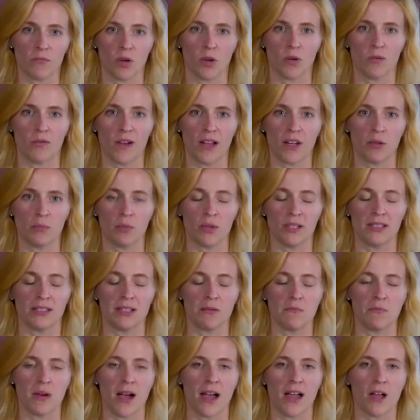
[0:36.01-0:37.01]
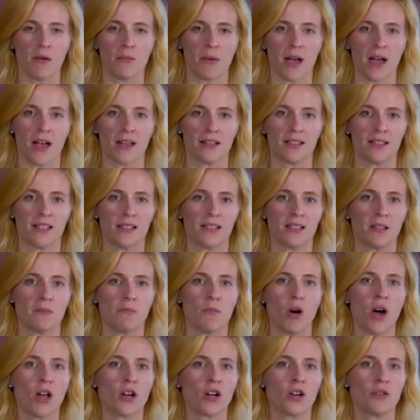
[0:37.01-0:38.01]
or phytoplankton biomass is the
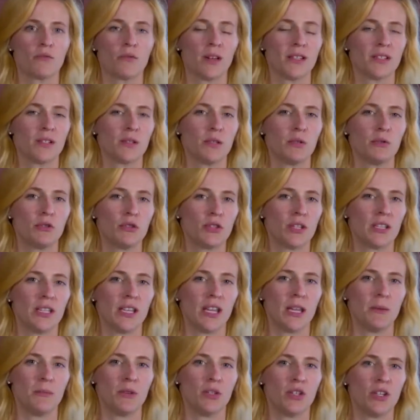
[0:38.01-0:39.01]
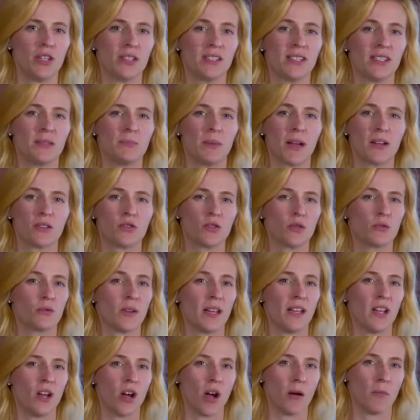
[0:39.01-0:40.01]
Moderate Resolution Imaging
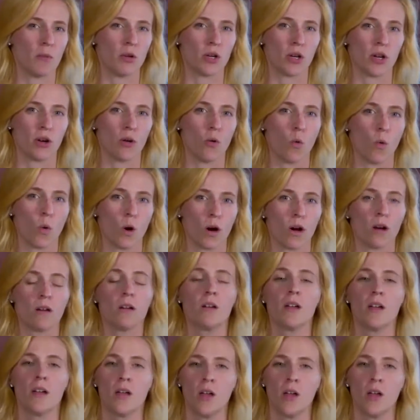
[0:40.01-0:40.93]
Spectroradiometer, or